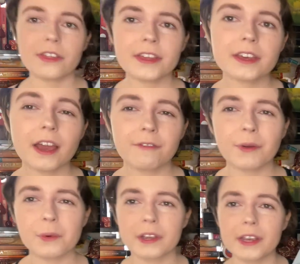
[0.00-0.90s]
think
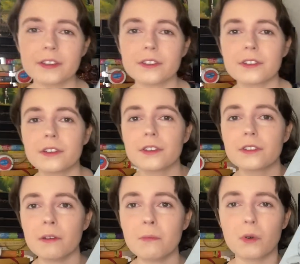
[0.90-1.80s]
everyone gets to
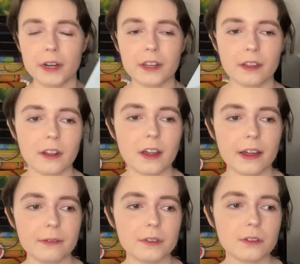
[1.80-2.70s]
some point in their
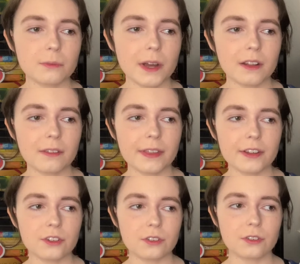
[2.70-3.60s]
lives where
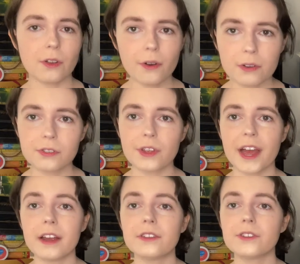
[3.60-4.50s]
they're just so
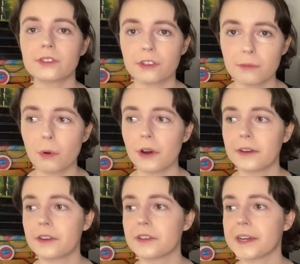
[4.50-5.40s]
sad, so
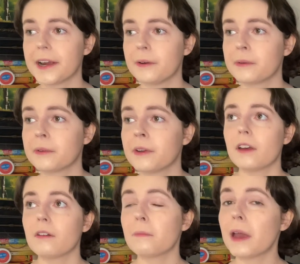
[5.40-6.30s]
broken down.
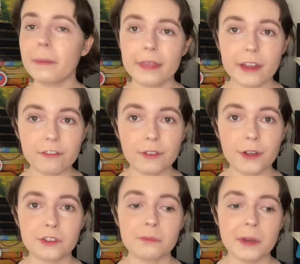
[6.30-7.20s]
Maybe they've
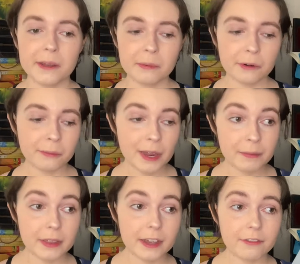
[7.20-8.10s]
lost people,
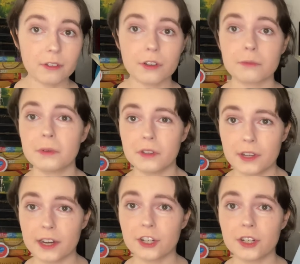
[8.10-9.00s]
maybe they've lost
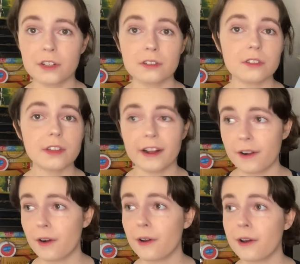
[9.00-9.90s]
possessions, their
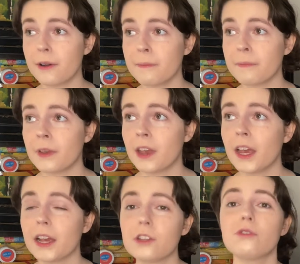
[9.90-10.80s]
home,
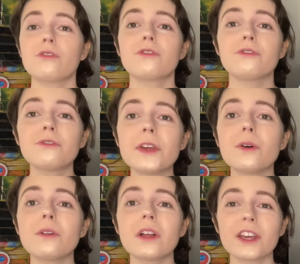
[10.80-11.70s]
and you just
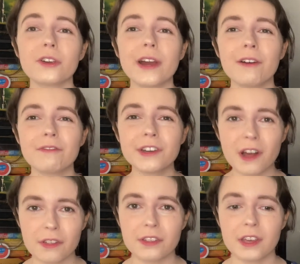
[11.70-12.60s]
feel like you have
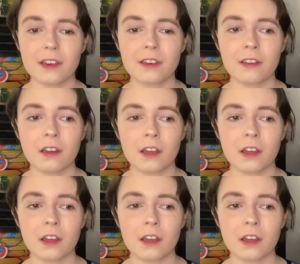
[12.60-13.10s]
nothing.